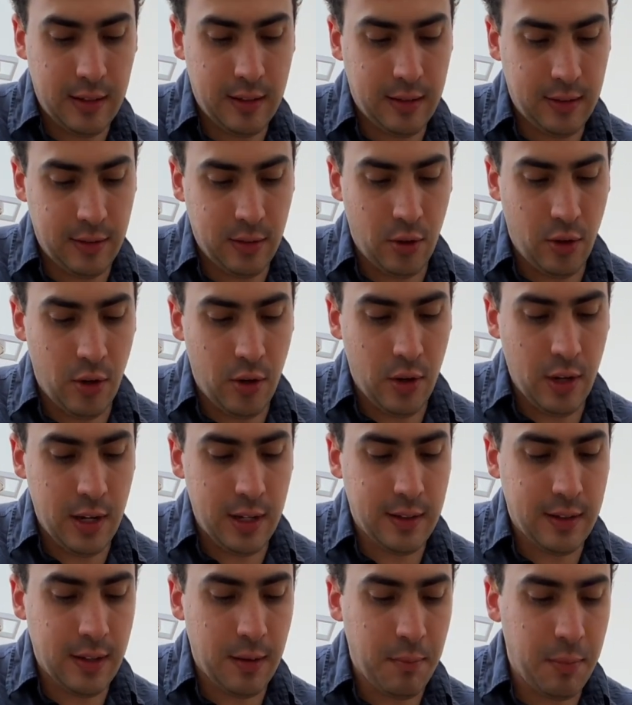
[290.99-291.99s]
So
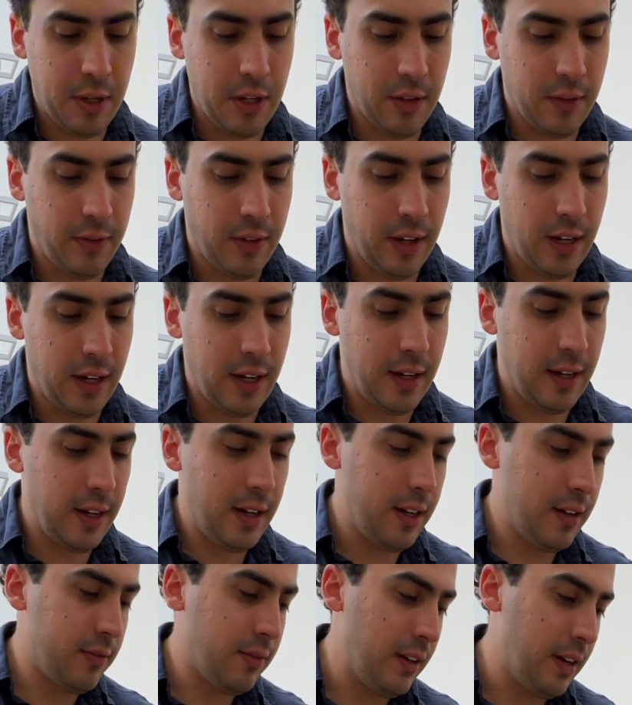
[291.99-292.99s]
it's a bit of
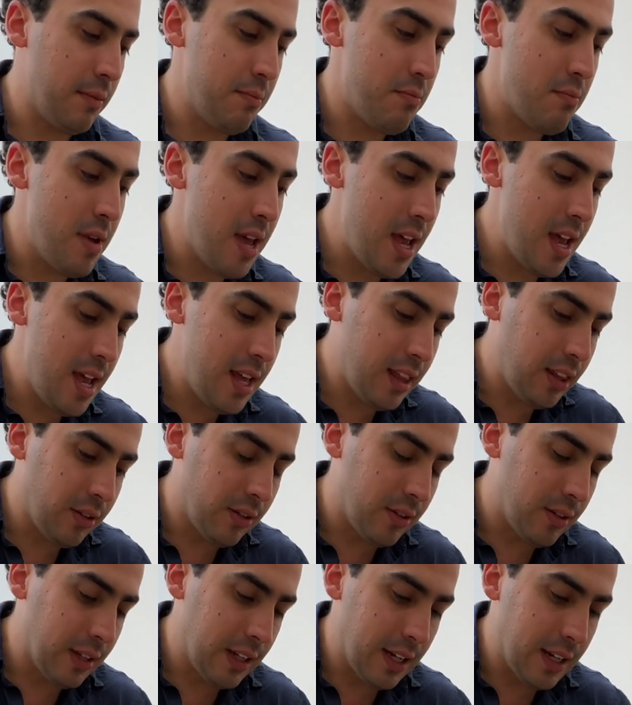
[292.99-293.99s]
a myth
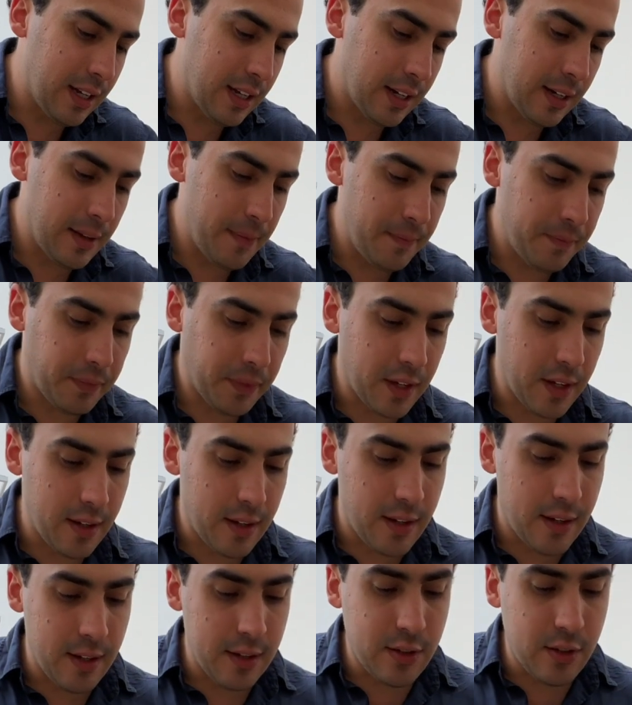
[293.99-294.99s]
or like
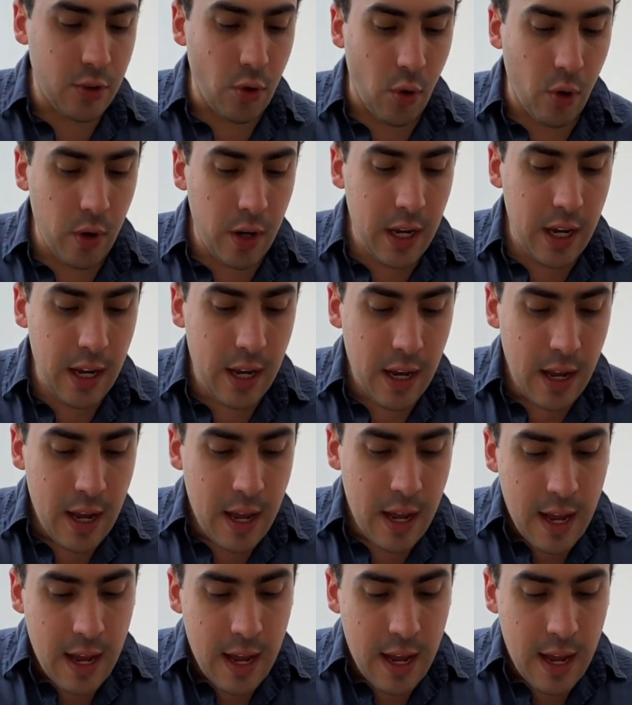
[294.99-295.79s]
a story.